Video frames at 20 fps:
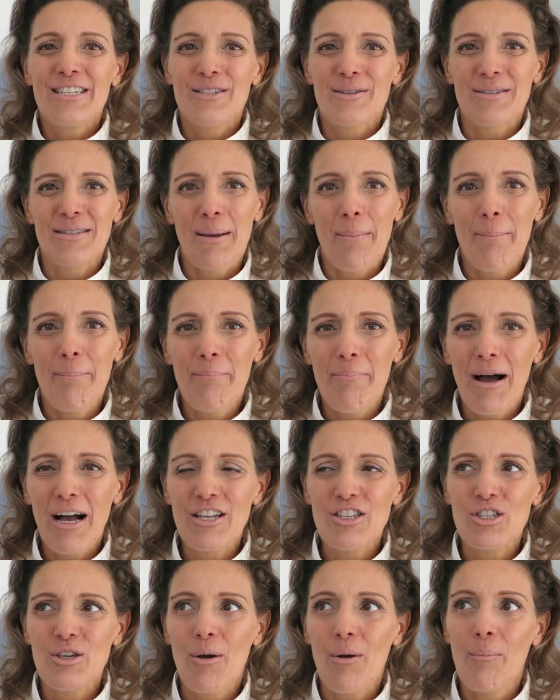So it's a
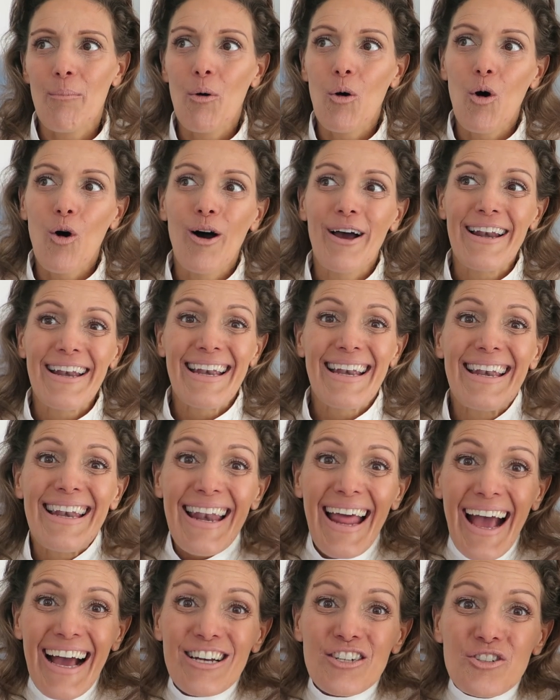much more
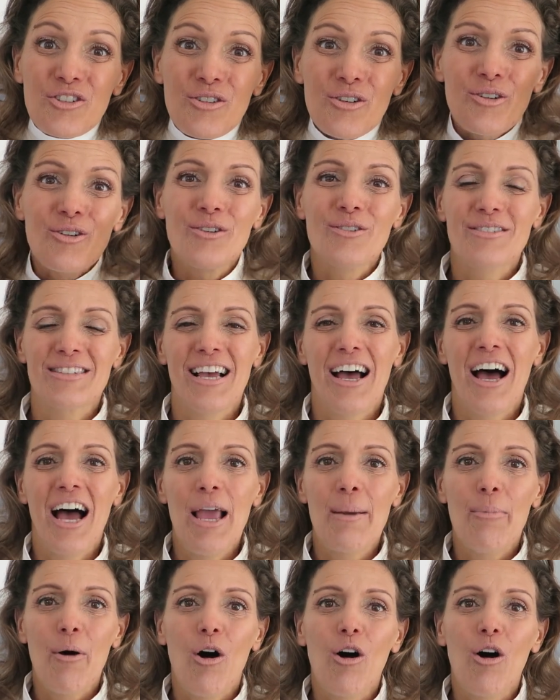natural type